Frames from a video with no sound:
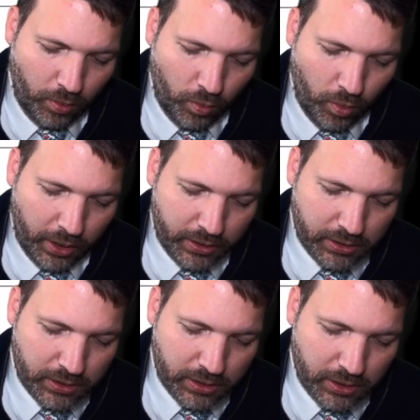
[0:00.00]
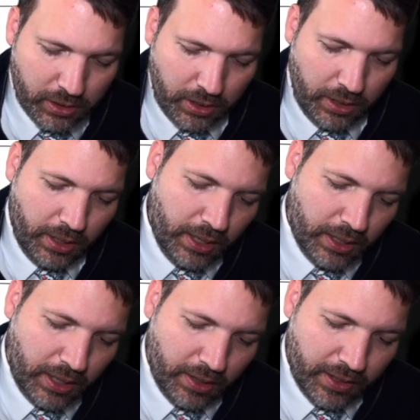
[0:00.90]
once. And
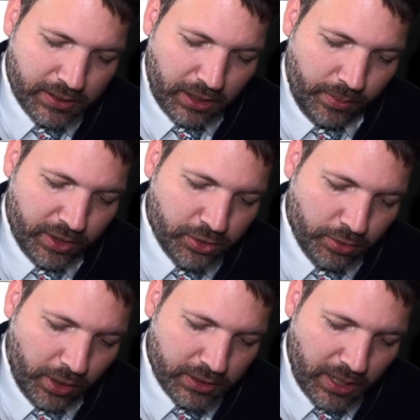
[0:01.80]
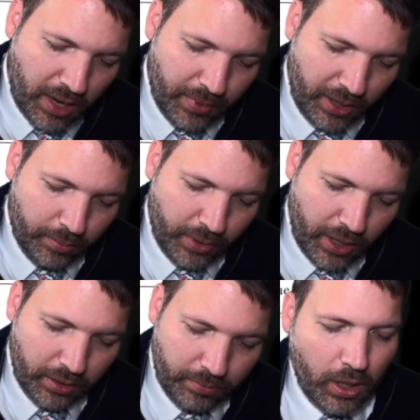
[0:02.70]
again, that's going to be true on top and
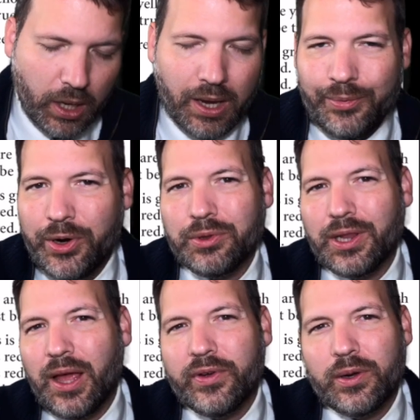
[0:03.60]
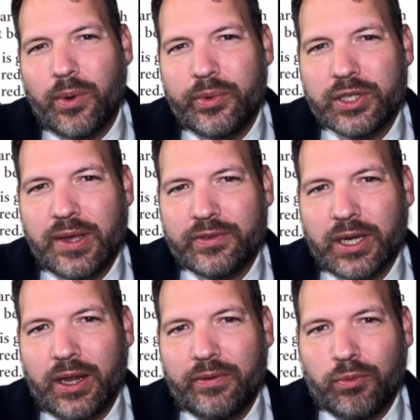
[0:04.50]
bottom. Uh, we don't love it when we just have to
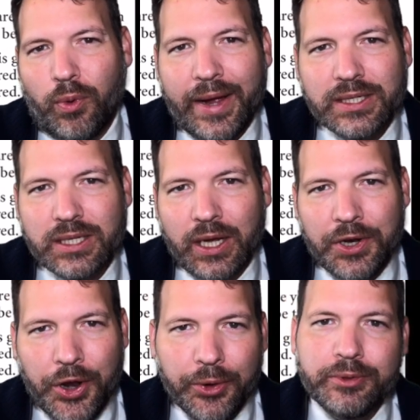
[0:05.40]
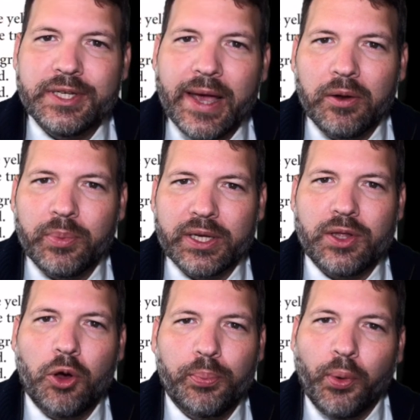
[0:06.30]
kind of write a note down because the
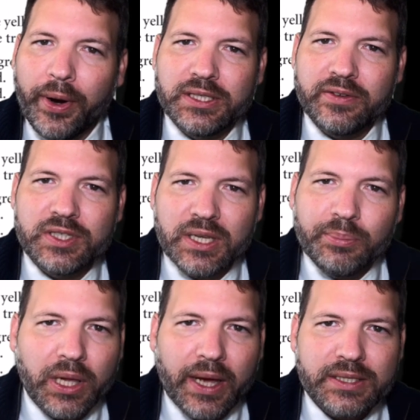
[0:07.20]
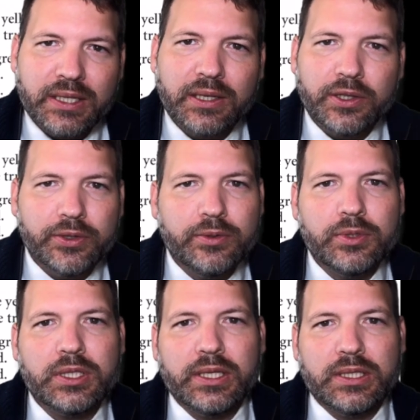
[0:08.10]
whole point of symbolizing
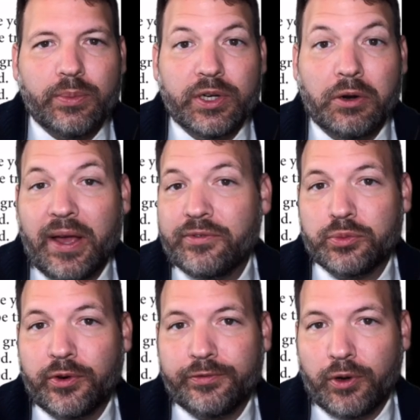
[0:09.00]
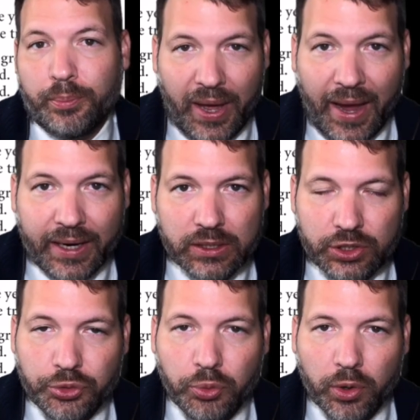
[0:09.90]
clues is that we don't have to refer back
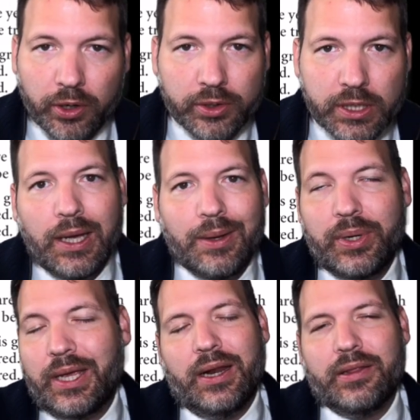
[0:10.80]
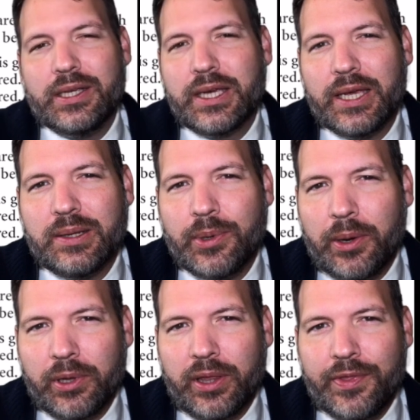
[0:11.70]
to words. Uh, but again, in this case, I'm not
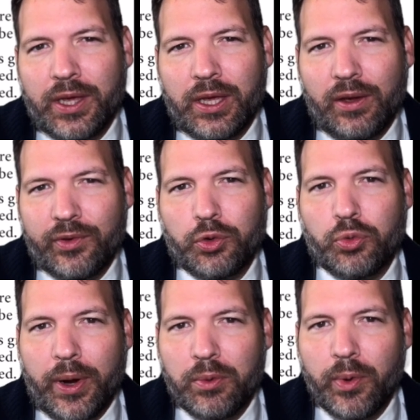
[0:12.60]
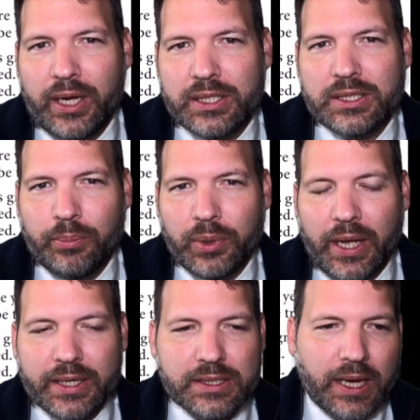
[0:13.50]
really thinking of a great way to
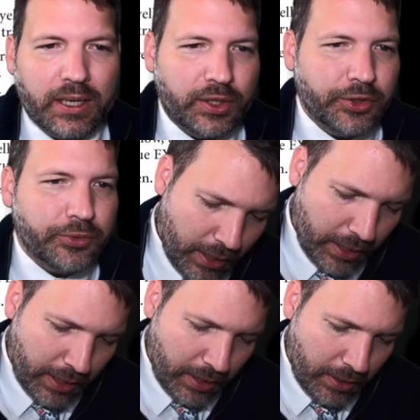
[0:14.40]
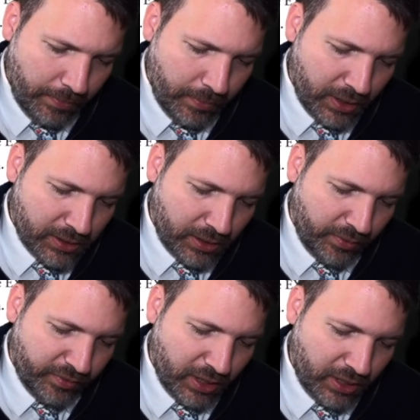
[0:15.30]
symbolize that clue. Um, let's see,
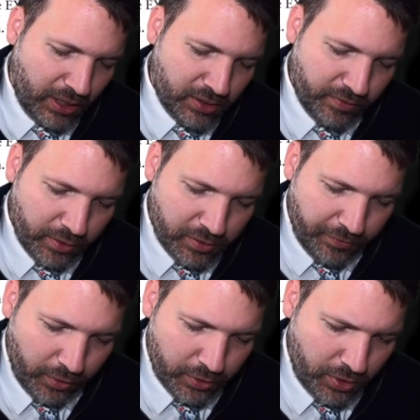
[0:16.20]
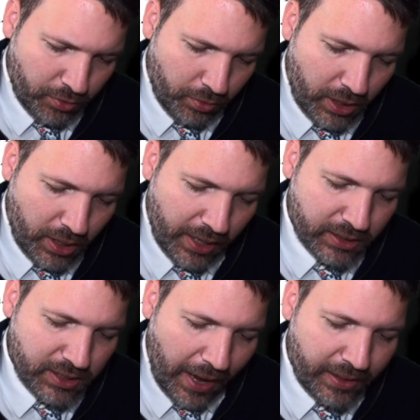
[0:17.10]
we've done each of those first three.
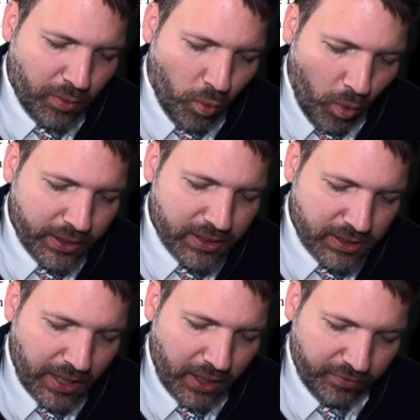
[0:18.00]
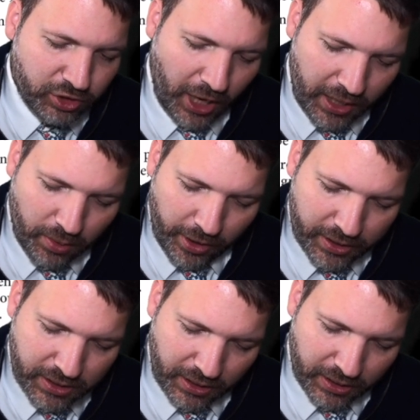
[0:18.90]
Exactly one set of January
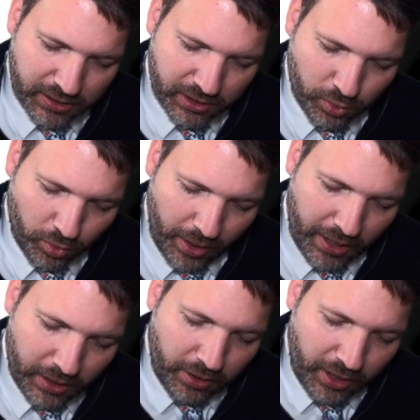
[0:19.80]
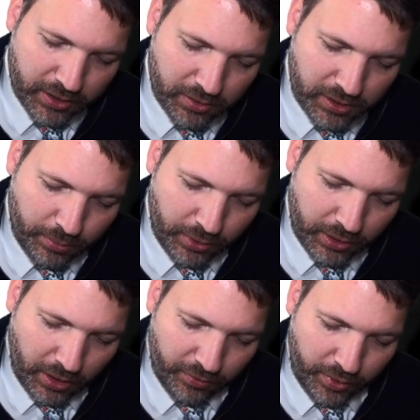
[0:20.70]
tickets is red. Okay, so simple
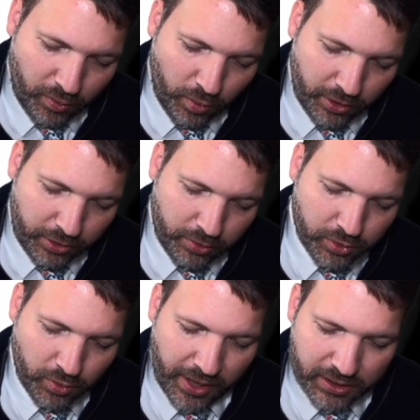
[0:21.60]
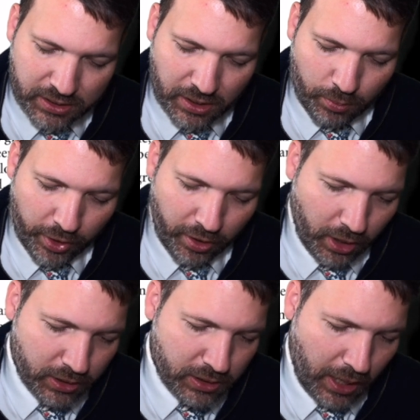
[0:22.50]
enough. We will use red somewhere
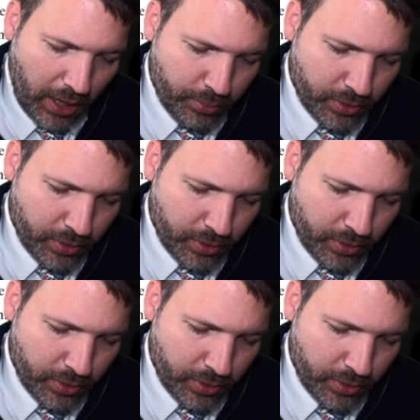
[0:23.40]
on top.